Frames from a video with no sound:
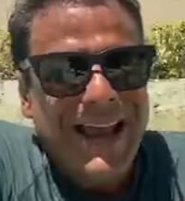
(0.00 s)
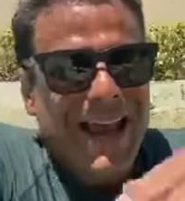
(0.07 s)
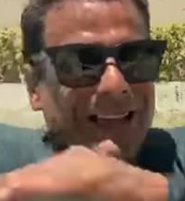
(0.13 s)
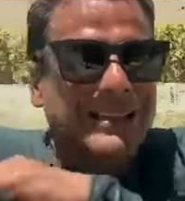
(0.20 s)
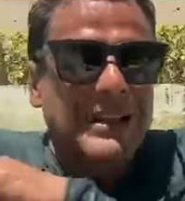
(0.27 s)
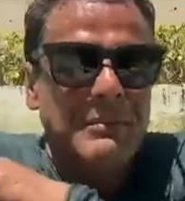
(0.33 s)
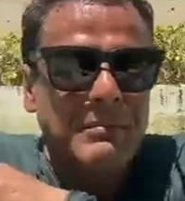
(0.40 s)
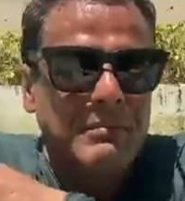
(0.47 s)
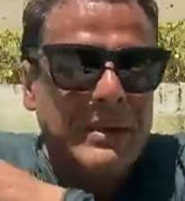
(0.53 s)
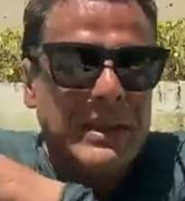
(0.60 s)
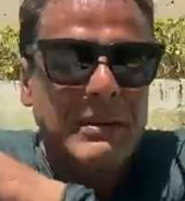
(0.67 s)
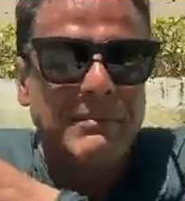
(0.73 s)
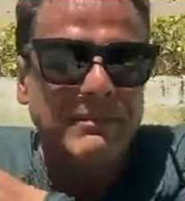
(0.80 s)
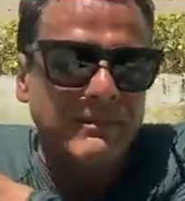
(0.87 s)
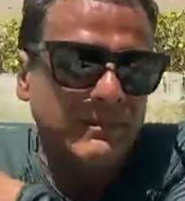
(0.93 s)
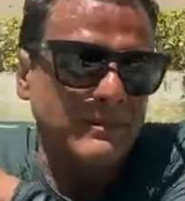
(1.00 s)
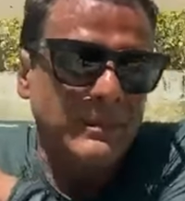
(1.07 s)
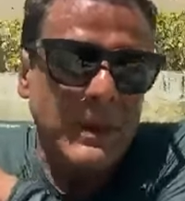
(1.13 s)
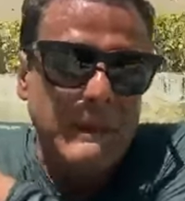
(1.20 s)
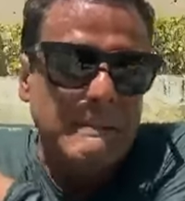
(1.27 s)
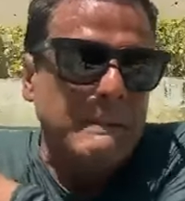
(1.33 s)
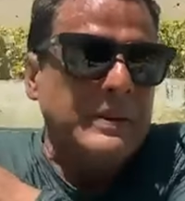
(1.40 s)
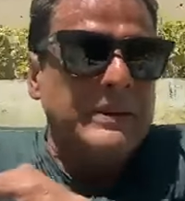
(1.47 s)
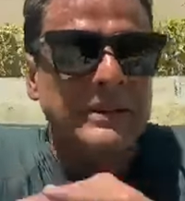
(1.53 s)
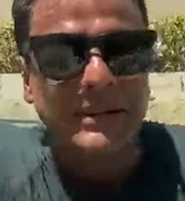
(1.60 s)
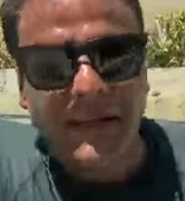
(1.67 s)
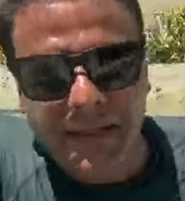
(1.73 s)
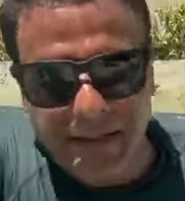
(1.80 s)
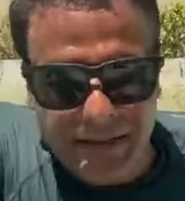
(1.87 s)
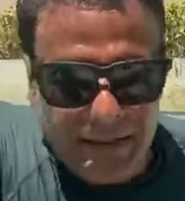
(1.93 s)
and then be
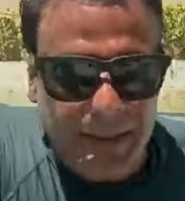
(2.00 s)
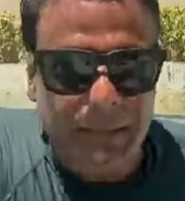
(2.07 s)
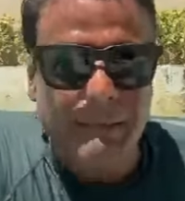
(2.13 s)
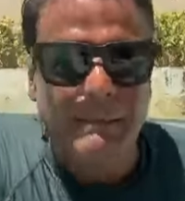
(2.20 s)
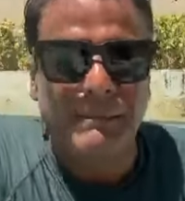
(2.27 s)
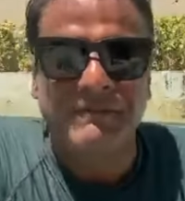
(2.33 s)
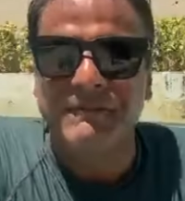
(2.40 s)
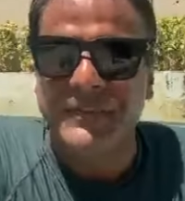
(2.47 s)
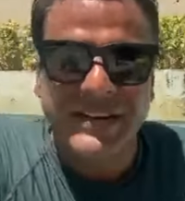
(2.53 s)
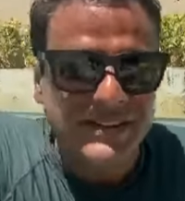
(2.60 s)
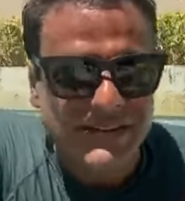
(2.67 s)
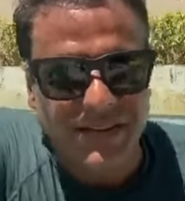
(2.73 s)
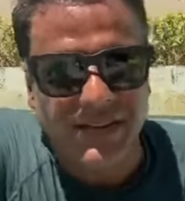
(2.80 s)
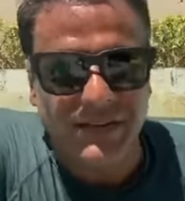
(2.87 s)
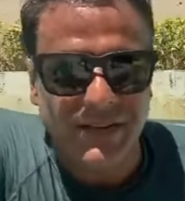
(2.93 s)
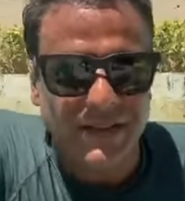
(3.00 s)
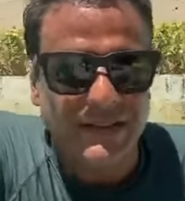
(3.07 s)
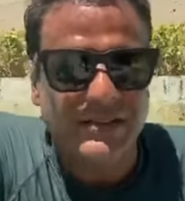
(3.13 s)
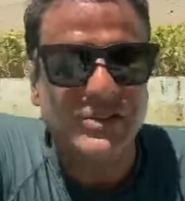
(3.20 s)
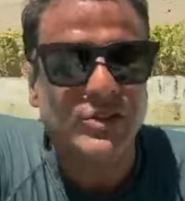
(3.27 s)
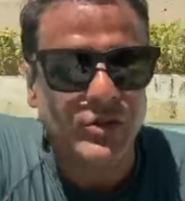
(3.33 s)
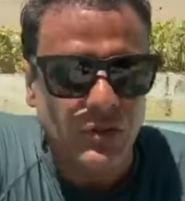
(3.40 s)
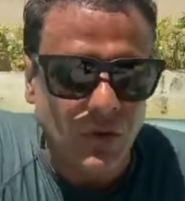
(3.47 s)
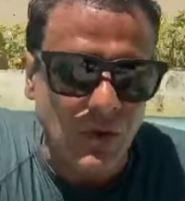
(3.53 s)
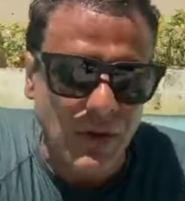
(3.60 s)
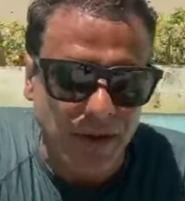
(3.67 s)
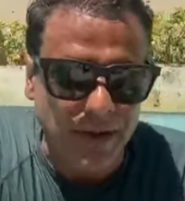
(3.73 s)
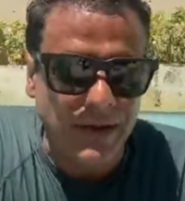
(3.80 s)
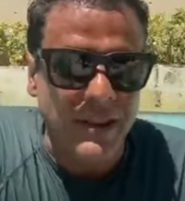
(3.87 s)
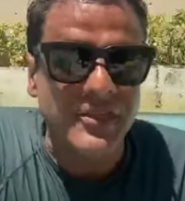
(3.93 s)
completely physically
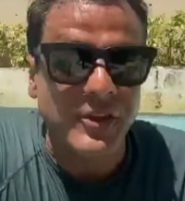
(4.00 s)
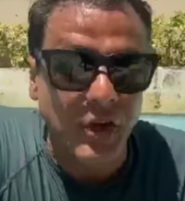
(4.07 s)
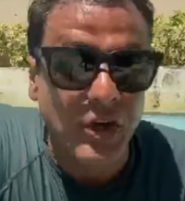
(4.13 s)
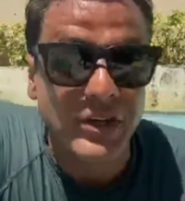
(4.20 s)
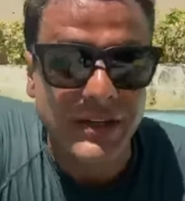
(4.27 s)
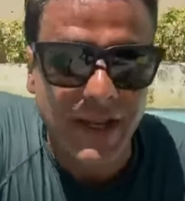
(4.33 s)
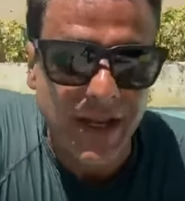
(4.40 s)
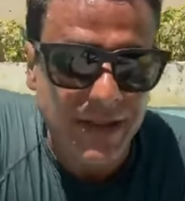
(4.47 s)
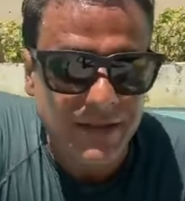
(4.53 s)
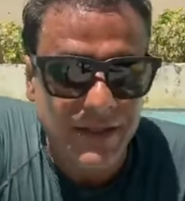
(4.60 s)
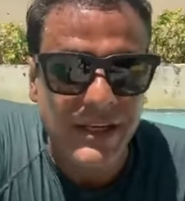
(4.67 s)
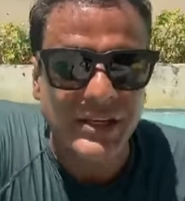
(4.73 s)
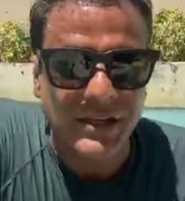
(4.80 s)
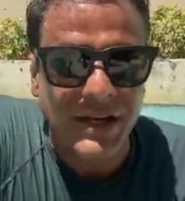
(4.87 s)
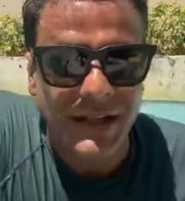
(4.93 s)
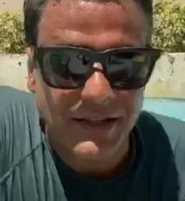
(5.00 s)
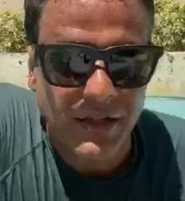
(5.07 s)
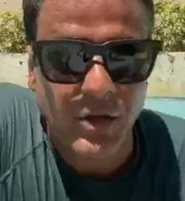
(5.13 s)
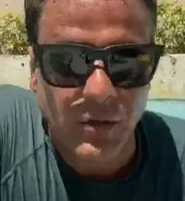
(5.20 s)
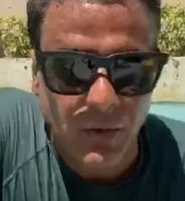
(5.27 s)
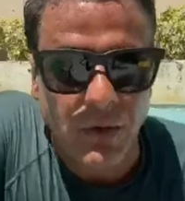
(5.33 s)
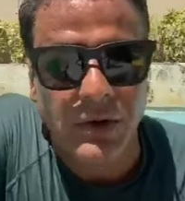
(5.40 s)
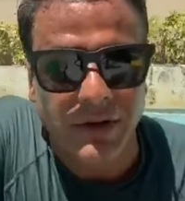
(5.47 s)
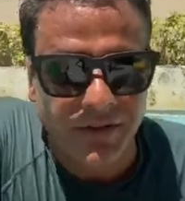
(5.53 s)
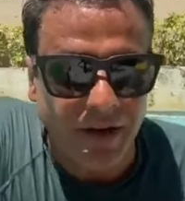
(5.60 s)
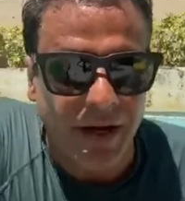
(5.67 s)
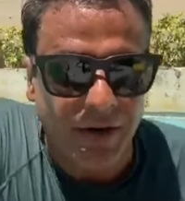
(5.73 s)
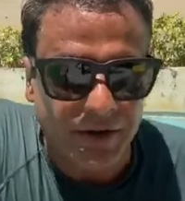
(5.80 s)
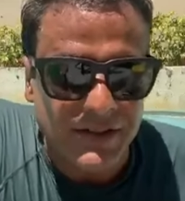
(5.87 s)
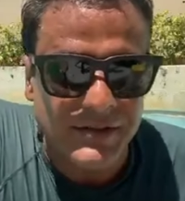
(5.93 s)
destroyed the third day and think you got the
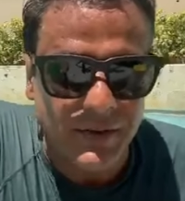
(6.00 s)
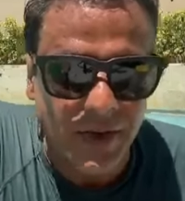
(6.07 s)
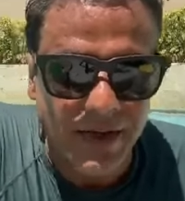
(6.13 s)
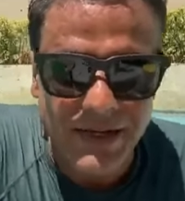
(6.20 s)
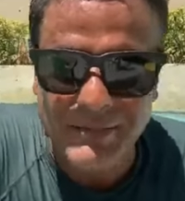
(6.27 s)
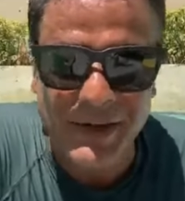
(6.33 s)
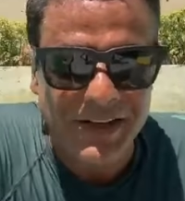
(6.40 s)
coronavirus, right?